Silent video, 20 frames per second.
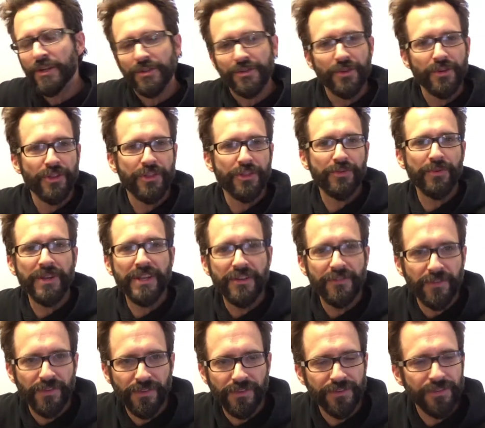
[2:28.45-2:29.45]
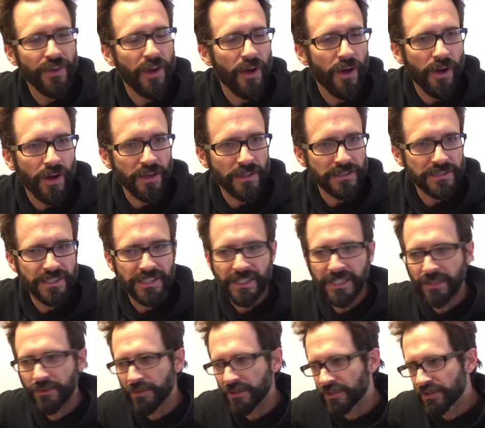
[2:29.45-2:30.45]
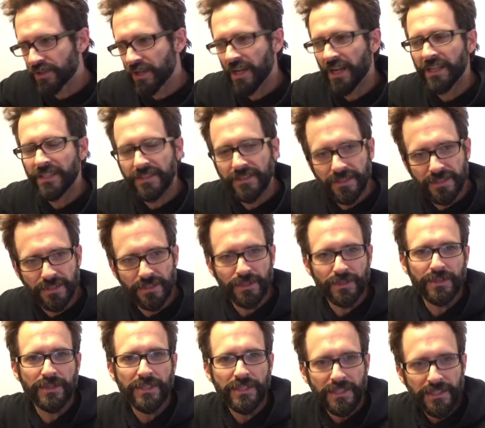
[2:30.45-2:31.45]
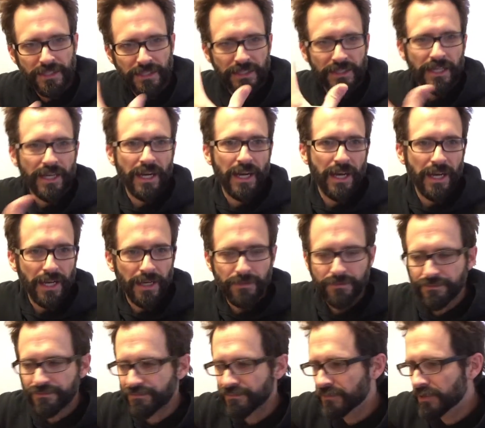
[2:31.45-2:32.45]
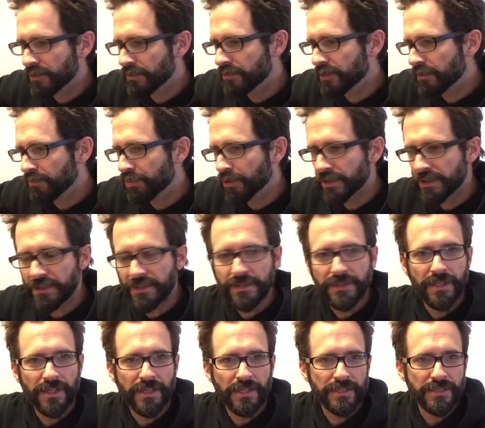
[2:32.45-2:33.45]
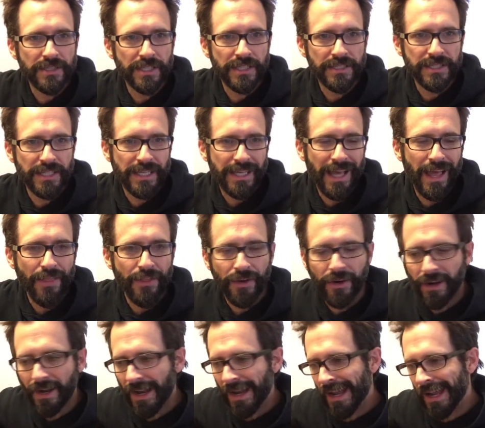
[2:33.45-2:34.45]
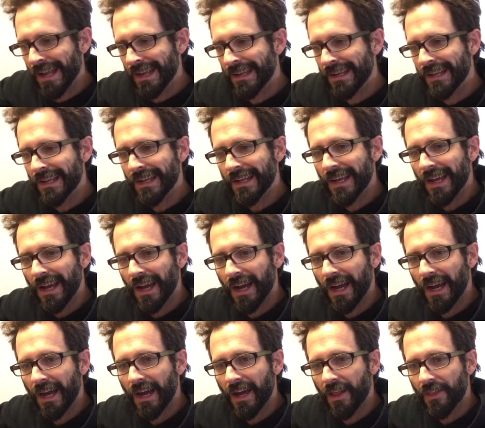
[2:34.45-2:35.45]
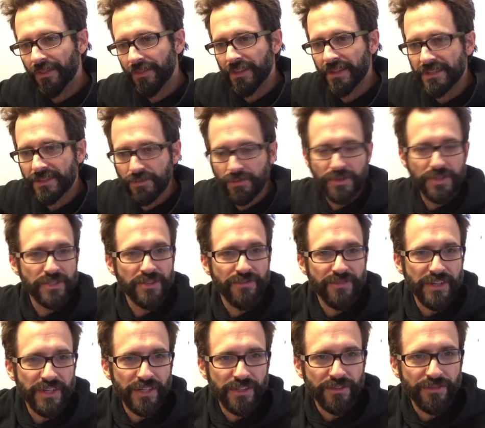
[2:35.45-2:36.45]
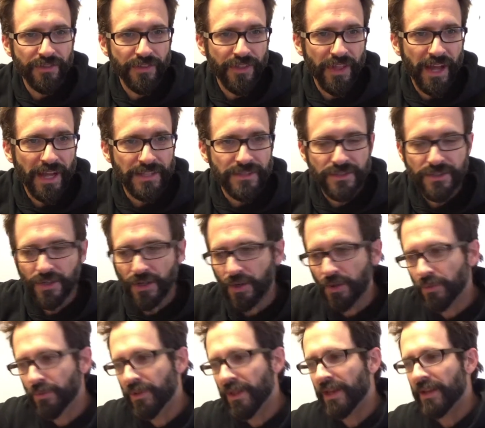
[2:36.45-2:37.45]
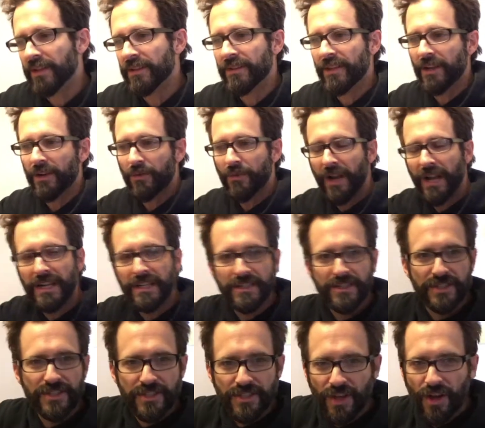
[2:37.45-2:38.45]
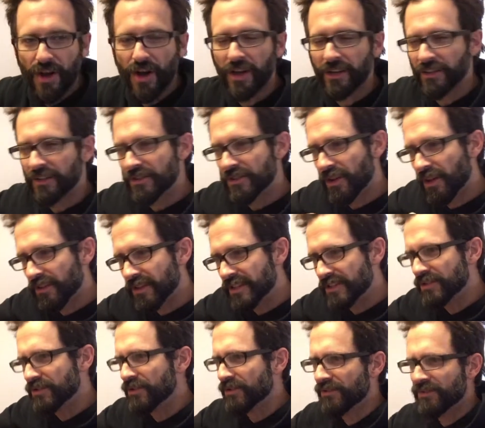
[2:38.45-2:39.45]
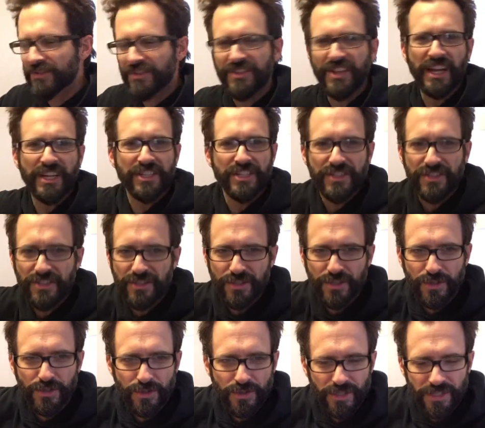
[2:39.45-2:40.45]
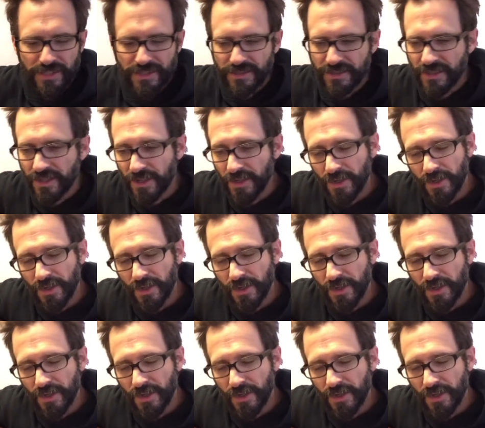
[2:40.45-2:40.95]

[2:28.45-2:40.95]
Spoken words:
sort of three different songs that he was trying to put together, and this was the vehicle for that. So they arranged the song. There's all these sort of sections to it. It's